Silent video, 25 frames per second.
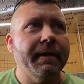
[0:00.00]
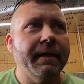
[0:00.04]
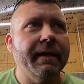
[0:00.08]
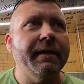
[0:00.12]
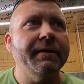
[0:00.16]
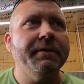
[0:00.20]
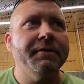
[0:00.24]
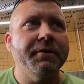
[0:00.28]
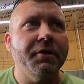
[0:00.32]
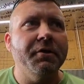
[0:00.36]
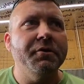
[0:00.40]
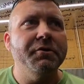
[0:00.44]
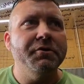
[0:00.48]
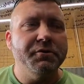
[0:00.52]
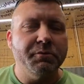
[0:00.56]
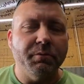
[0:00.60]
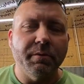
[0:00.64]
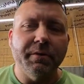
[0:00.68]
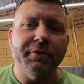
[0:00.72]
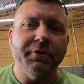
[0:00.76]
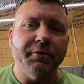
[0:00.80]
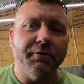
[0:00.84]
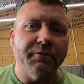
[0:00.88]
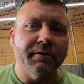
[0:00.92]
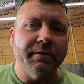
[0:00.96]
Get those
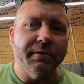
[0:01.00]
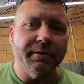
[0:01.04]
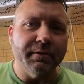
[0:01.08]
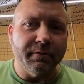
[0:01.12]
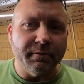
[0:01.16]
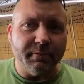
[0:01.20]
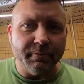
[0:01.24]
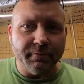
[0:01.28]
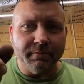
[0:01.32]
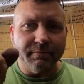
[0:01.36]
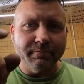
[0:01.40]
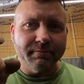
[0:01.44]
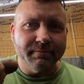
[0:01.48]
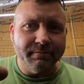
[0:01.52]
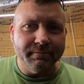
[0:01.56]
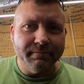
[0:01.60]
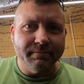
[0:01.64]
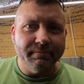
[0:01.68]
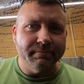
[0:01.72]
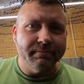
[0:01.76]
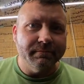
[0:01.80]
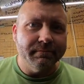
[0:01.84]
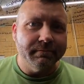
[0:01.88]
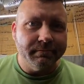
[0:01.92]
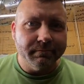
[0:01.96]
with your little
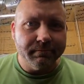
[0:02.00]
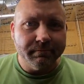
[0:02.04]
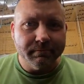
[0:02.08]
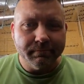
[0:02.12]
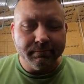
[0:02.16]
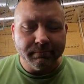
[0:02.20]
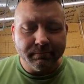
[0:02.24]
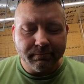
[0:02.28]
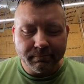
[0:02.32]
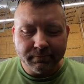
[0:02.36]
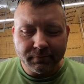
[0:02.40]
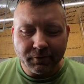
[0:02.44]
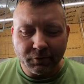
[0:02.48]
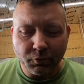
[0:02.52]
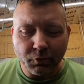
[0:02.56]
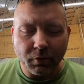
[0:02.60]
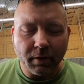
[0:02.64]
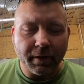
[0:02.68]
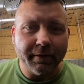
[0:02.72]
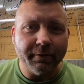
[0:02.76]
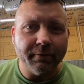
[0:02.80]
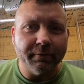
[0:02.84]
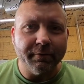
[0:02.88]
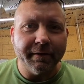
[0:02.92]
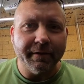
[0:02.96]

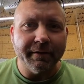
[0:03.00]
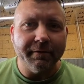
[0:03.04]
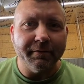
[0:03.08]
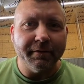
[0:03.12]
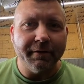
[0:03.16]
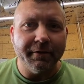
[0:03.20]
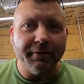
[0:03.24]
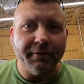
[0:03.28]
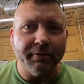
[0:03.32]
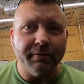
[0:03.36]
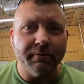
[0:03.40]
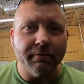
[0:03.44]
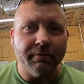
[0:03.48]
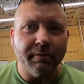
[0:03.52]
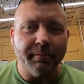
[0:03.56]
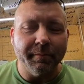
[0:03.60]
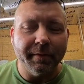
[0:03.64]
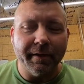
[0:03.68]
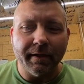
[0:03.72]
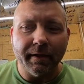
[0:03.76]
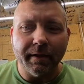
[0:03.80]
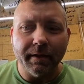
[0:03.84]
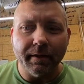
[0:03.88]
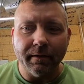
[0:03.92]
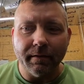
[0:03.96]
grinder deal that you're going to
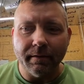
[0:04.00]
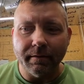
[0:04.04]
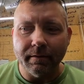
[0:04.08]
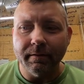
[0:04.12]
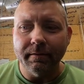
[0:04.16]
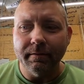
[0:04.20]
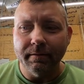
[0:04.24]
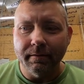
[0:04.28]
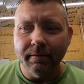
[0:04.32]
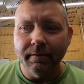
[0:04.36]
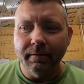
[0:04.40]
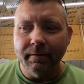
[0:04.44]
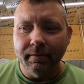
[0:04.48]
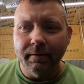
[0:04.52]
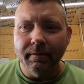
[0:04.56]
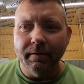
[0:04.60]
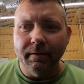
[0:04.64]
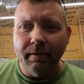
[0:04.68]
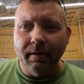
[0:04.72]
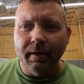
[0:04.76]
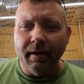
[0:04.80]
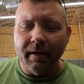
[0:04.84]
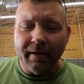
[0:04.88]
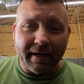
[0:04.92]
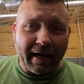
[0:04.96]
be getting.
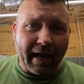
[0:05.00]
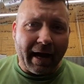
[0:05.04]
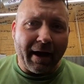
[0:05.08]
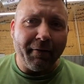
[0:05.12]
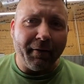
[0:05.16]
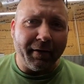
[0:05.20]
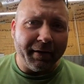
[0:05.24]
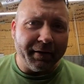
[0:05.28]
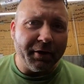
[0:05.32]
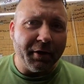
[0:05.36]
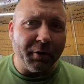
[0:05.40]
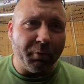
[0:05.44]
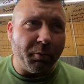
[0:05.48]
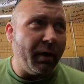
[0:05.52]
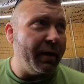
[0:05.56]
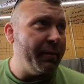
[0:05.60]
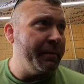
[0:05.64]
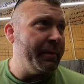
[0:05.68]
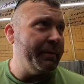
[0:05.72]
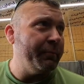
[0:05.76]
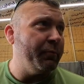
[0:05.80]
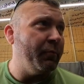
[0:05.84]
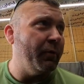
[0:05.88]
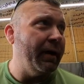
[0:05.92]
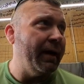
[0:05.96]
Now I know
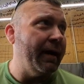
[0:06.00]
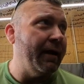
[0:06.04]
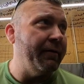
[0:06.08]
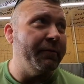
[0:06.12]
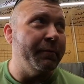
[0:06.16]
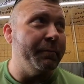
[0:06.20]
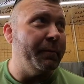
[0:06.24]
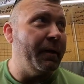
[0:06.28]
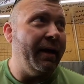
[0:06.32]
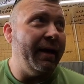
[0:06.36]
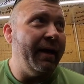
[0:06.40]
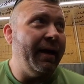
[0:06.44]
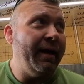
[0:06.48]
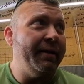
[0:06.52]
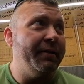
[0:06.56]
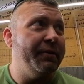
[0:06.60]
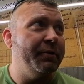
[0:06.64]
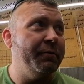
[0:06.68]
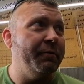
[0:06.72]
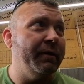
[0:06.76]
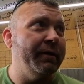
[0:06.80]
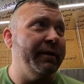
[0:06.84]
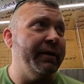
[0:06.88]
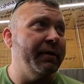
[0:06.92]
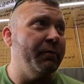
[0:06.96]
why people have them. I
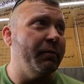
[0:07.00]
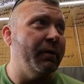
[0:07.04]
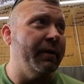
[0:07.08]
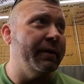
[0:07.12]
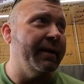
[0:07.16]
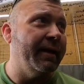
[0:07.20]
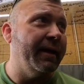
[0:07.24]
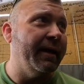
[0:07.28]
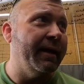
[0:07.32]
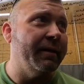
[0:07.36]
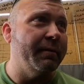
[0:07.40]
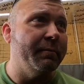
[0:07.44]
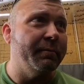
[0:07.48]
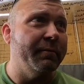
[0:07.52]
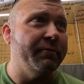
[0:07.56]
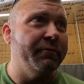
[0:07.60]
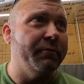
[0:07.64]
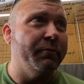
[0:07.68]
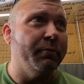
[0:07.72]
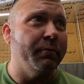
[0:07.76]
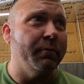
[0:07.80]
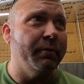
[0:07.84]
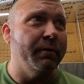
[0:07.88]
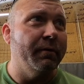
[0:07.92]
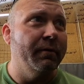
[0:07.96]
had no idea why they had them
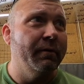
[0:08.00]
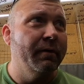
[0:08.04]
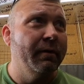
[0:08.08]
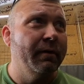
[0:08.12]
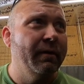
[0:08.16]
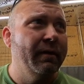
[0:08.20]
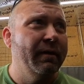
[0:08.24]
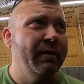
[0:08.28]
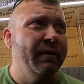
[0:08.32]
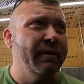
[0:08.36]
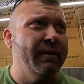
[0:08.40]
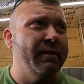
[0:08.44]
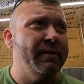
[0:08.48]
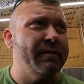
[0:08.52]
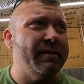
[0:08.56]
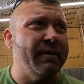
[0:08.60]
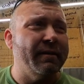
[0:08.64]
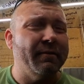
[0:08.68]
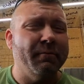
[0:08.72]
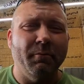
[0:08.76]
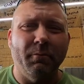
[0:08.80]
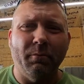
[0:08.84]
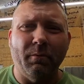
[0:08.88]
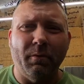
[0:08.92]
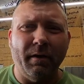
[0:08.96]
before. I was
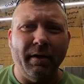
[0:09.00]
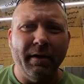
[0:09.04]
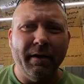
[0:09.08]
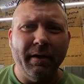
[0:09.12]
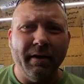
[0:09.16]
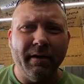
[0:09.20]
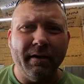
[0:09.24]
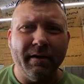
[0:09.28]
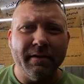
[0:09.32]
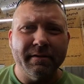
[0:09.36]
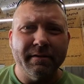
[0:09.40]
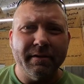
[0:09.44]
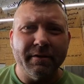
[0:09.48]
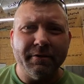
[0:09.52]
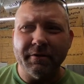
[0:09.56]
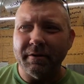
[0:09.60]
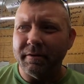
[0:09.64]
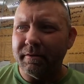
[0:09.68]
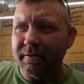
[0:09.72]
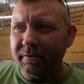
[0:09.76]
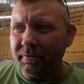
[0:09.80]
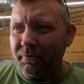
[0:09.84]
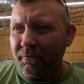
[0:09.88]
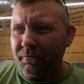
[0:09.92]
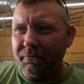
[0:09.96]
like, why you got such
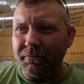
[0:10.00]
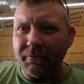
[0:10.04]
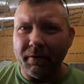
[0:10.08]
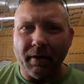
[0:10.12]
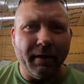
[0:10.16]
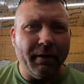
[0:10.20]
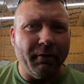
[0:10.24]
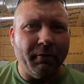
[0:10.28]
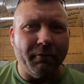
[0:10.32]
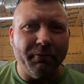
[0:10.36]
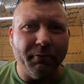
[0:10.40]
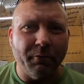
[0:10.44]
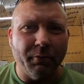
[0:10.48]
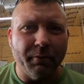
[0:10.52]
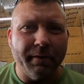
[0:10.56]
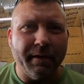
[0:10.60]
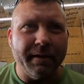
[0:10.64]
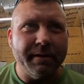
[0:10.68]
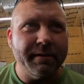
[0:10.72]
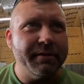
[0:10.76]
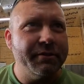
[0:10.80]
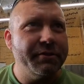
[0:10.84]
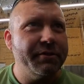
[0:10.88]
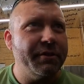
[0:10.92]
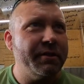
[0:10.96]
a little file for?
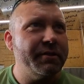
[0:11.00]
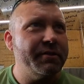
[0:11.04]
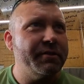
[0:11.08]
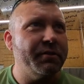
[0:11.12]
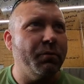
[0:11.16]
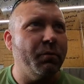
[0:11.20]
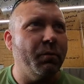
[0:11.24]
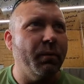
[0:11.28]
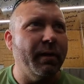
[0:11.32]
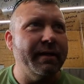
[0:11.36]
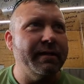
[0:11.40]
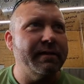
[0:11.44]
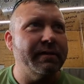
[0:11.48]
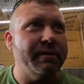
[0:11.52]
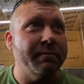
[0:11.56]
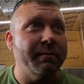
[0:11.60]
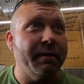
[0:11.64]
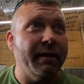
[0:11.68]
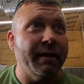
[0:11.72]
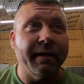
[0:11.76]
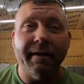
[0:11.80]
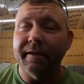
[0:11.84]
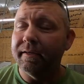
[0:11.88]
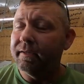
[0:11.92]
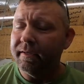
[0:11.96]
That's just a waste of
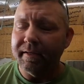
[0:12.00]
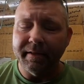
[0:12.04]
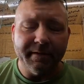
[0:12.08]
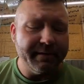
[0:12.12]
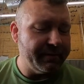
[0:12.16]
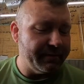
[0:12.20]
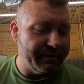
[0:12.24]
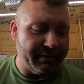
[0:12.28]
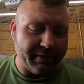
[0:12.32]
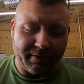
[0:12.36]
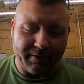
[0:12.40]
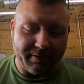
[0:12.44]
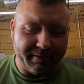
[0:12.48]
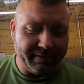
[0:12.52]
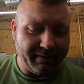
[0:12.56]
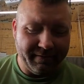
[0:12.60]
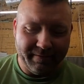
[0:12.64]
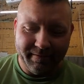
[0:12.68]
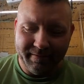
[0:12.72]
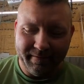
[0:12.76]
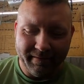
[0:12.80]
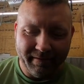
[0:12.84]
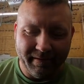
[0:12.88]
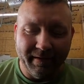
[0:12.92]
money. It's not.